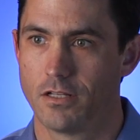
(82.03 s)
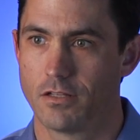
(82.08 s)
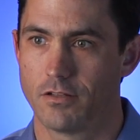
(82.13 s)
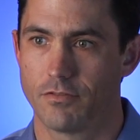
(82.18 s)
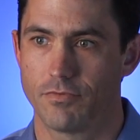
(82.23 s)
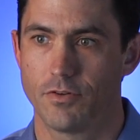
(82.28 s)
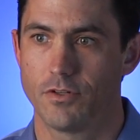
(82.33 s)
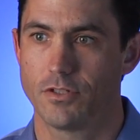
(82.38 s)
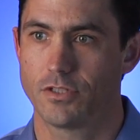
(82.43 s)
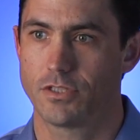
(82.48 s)
The
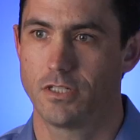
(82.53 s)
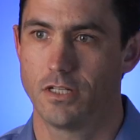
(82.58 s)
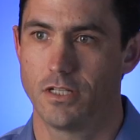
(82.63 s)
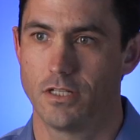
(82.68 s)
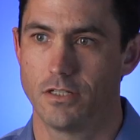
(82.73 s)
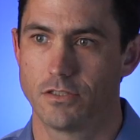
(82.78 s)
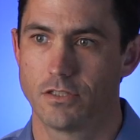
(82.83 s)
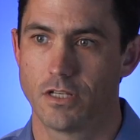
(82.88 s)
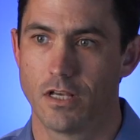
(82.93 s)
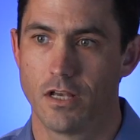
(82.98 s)
first
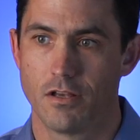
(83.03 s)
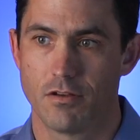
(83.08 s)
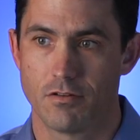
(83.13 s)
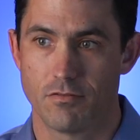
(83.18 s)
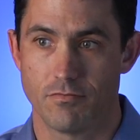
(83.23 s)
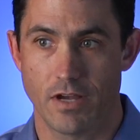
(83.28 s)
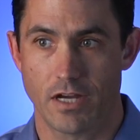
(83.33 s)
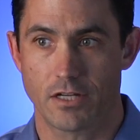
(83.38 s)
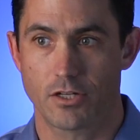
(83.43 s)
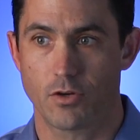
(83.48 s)
is
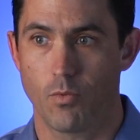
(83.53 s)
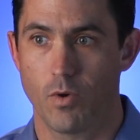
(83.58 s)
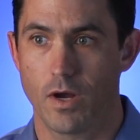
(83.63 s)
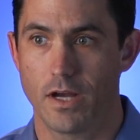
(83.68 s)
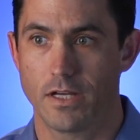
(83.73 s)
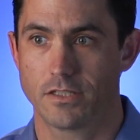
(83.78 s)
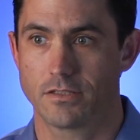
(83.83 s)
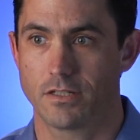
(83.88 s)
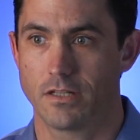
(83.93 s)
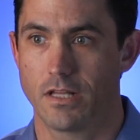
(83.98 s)

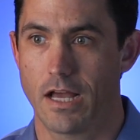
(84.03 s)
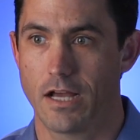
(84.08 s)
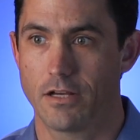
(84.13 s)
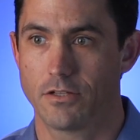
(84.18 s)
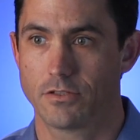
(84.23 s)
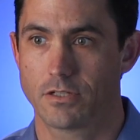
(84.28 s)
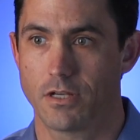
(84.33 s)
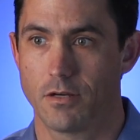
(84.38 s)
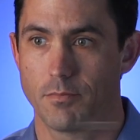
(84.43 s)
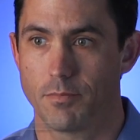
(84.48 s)
VectorWise
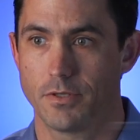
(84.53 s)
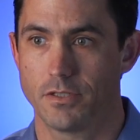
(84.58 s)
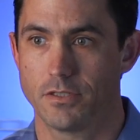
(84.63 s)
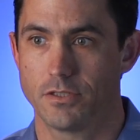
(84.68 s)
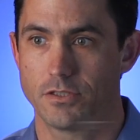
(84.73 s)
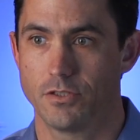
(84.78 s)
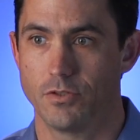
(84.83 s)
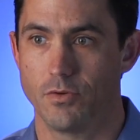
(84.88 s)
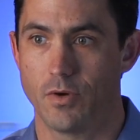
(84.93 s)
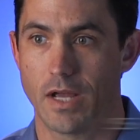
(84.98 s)
allows
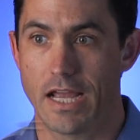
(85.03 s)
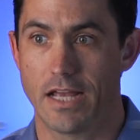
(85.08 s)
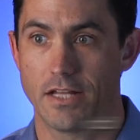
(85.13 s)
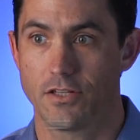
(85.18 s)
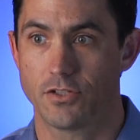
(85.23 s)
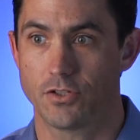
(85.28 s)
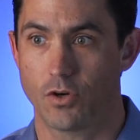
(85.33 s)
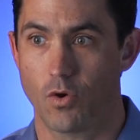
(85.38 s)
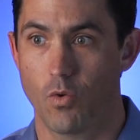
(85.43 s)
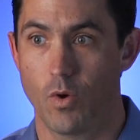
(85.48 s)
companies to
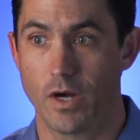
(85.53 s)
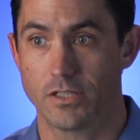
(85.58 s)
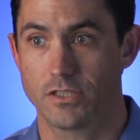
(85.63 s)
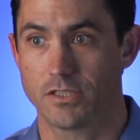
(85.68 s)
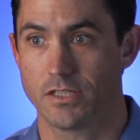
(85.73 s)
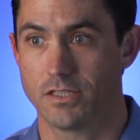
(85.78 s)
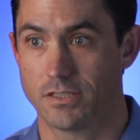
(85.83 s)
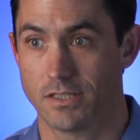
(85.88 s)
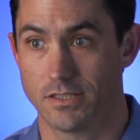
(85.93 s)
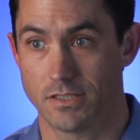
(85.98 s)
answer
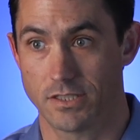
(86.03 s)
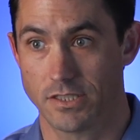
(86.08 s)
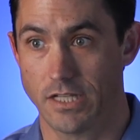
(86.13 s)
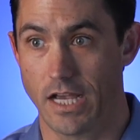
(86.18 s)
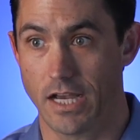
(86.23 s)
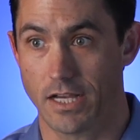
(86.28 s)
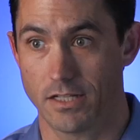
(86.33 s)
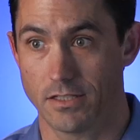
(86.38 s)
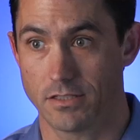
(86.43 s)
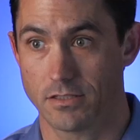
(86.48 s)
questions in
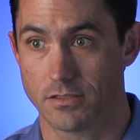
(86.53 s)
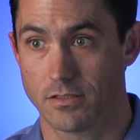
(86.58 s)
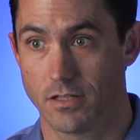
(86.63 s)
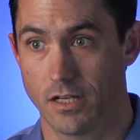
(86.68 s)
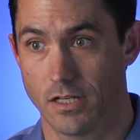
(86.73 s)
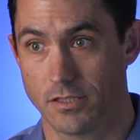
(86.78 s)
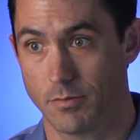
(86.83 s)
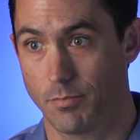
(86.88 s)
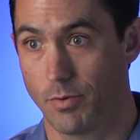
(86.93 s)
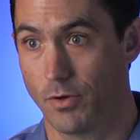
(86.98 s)
seconds
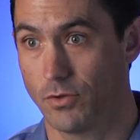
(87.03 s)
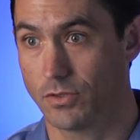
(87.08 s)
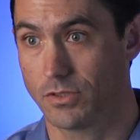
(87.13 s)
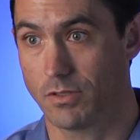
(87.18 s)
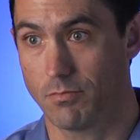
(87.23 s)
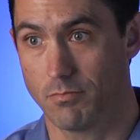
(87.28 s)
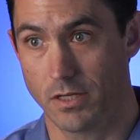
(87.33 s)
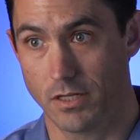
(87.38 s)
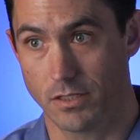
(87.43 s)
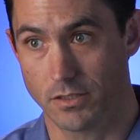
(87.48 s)
as opposed
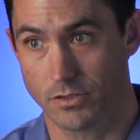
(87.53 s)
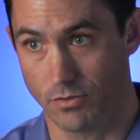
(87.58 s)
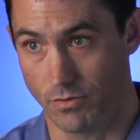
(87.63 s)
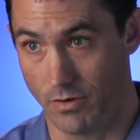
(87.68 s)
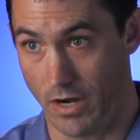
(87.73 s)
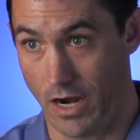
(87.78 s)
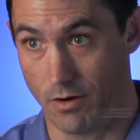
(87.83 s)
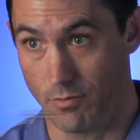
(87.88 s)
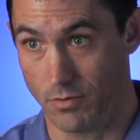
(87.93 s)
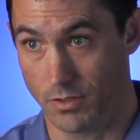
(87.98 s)
to minutes
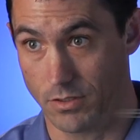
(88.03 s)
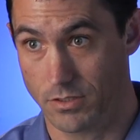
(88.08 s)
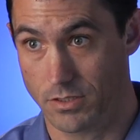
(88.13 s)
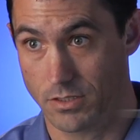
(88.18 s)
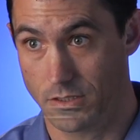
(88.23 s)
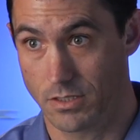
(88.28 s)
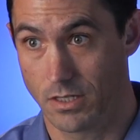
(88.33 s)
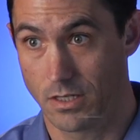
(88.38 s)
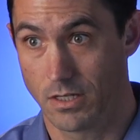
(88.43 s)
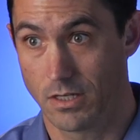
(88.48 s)
or
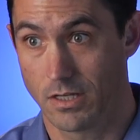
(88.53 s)
hours.